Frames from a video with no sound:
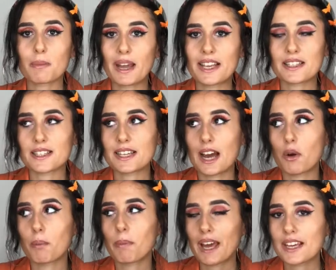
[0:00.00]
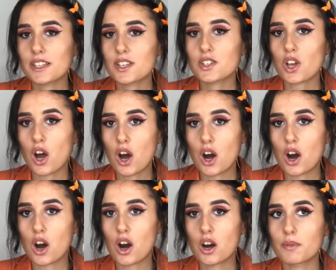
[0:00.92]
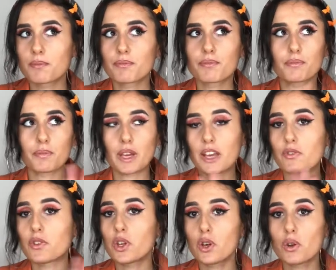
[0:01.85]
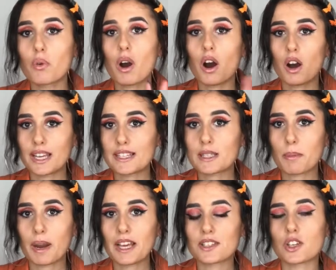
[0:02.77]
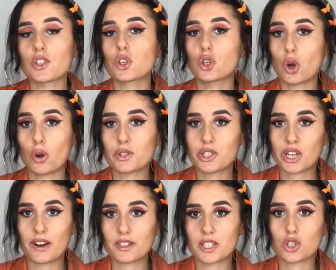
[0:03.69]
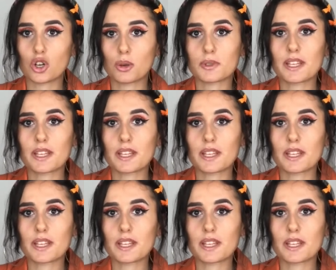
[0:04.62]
blazers now. Blazers are, if you are into blazers, go to charity shops.